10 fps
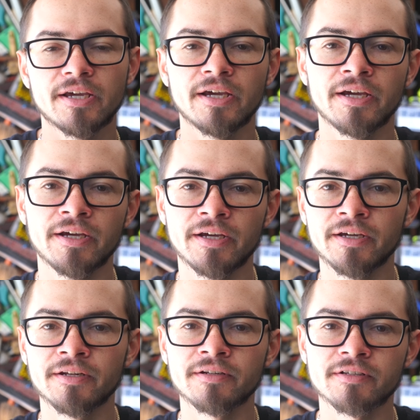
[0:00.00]

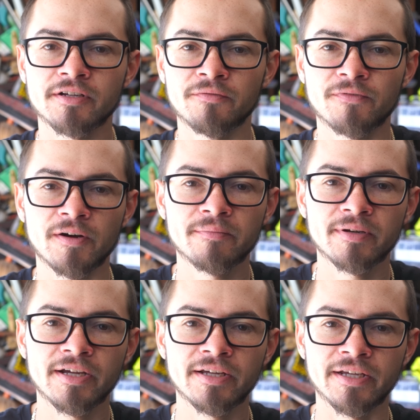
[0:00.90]
and
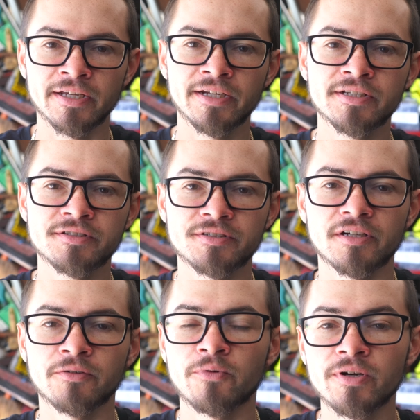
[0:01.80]
confirmed that it is
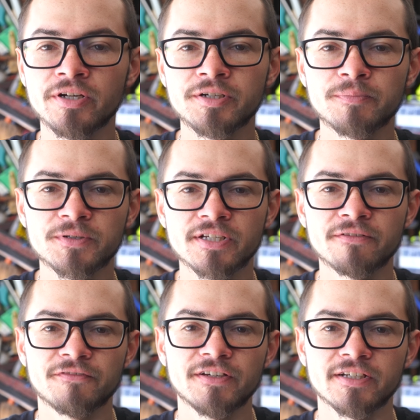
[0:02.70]

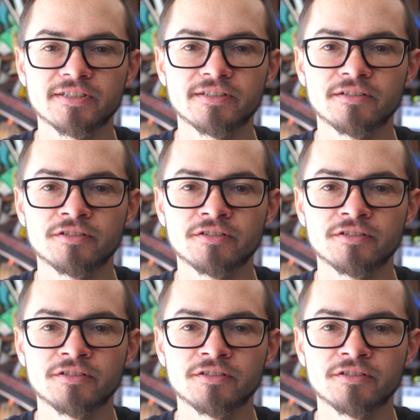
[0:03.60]
100% fixed.